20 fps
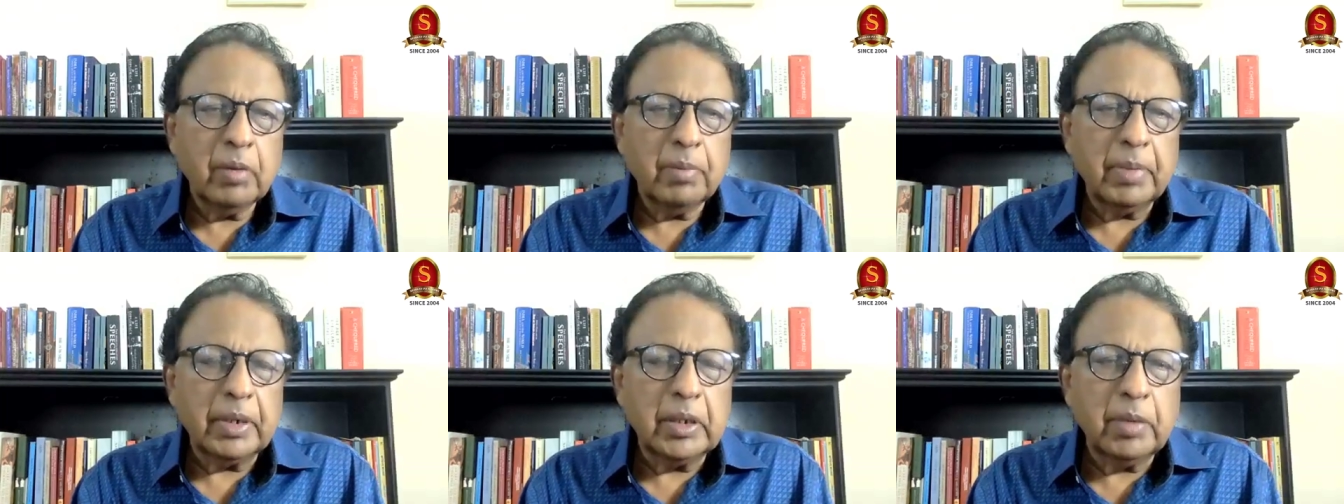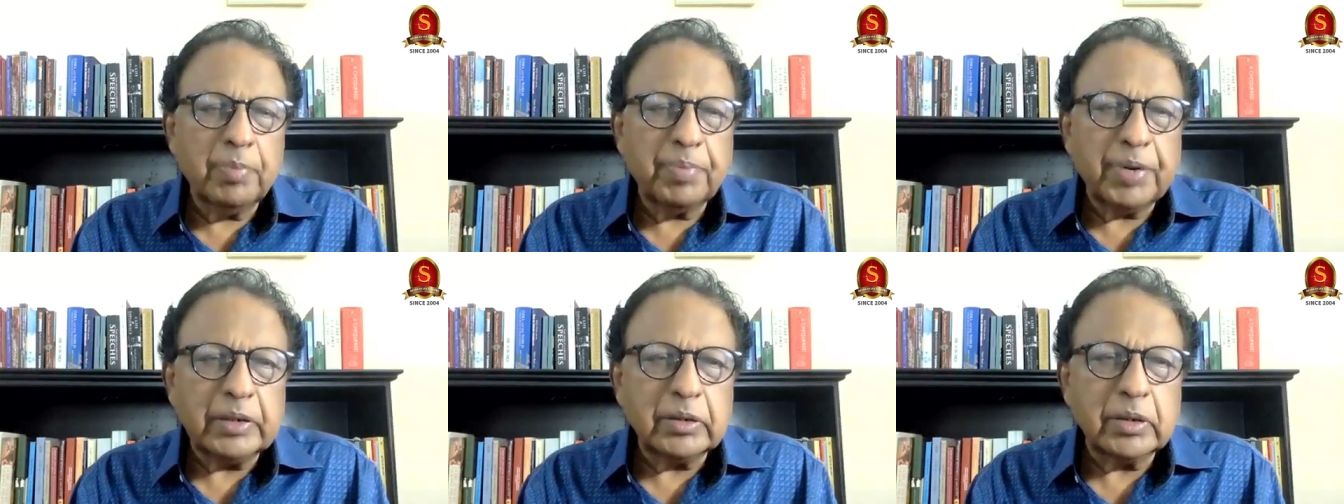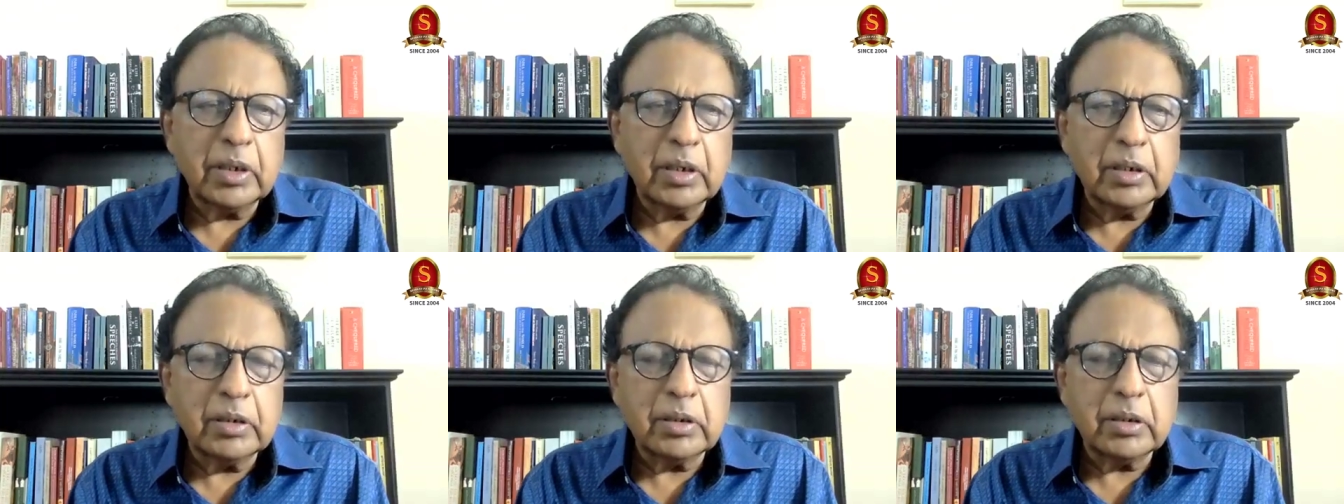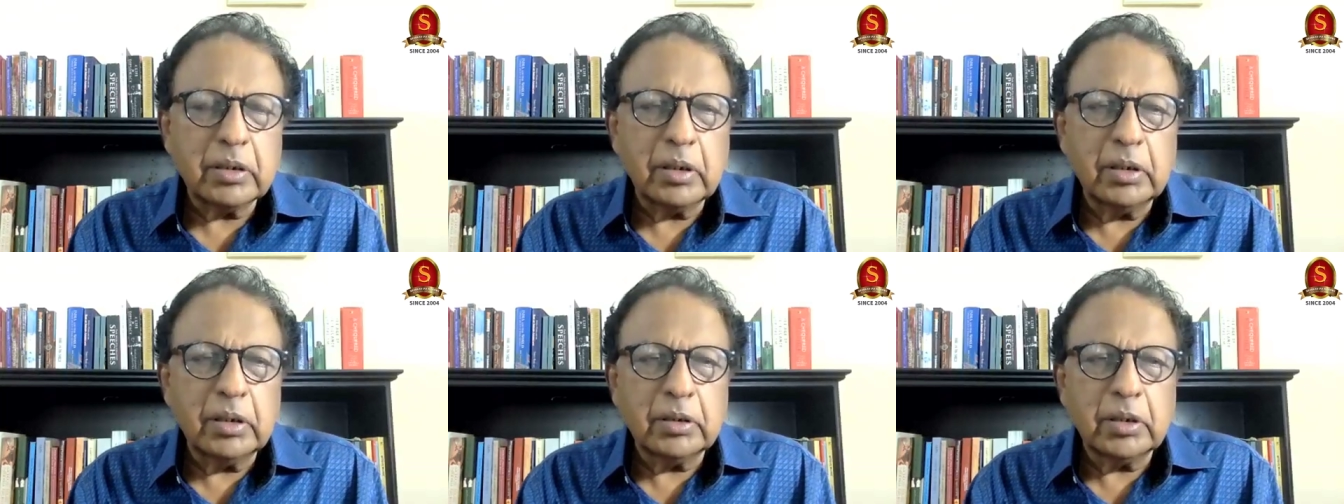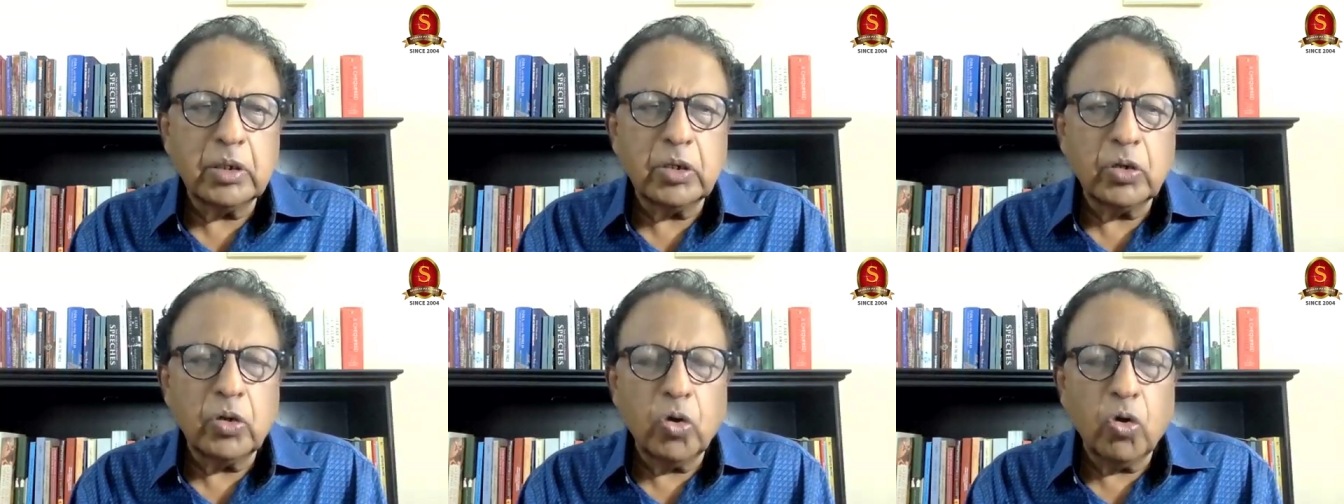But the president is
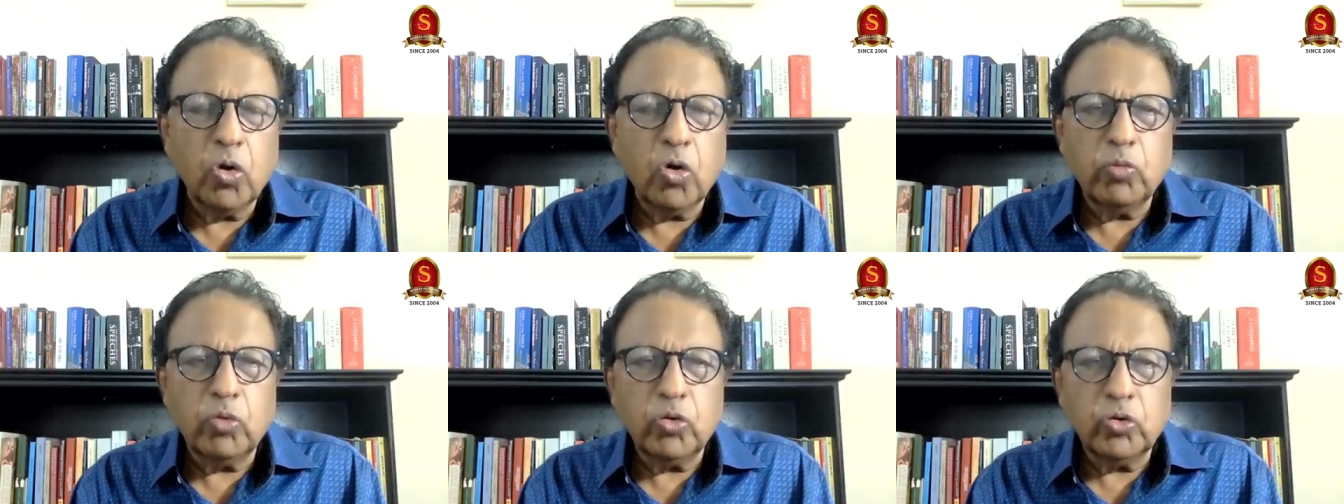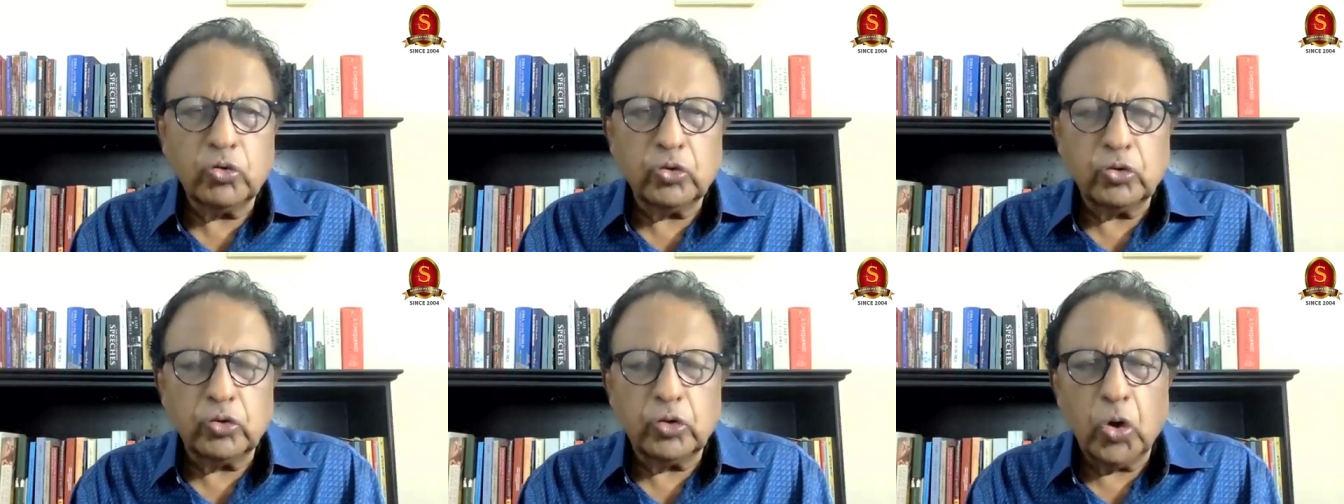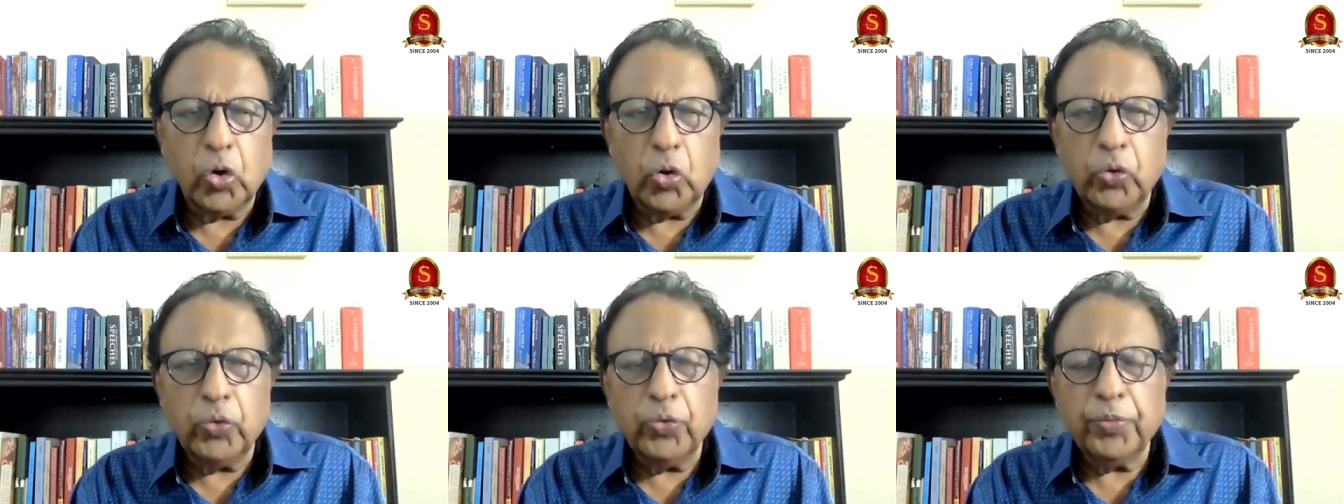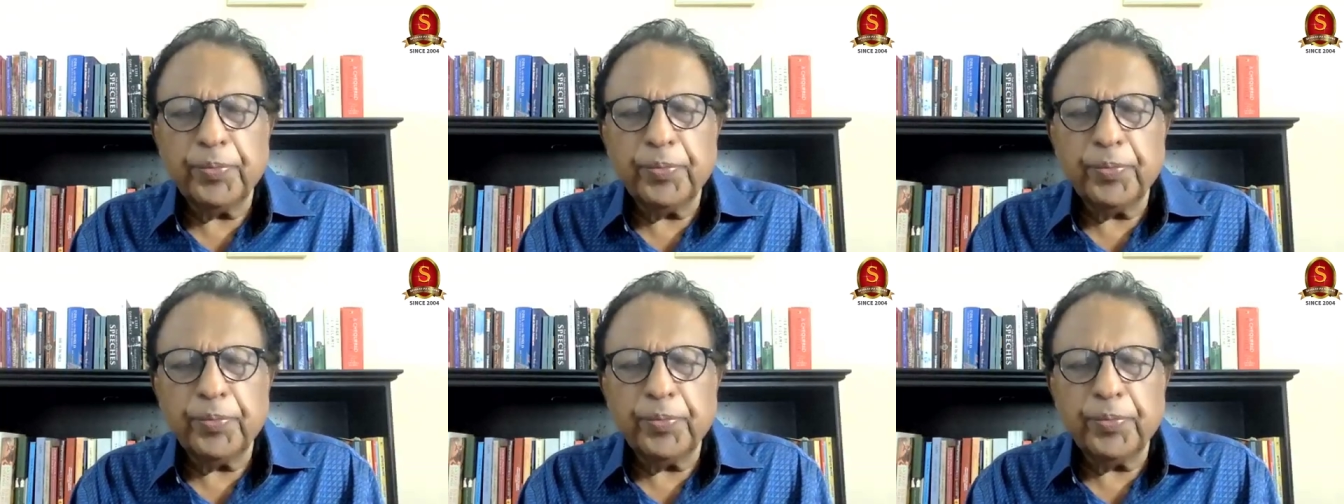in no mood to go.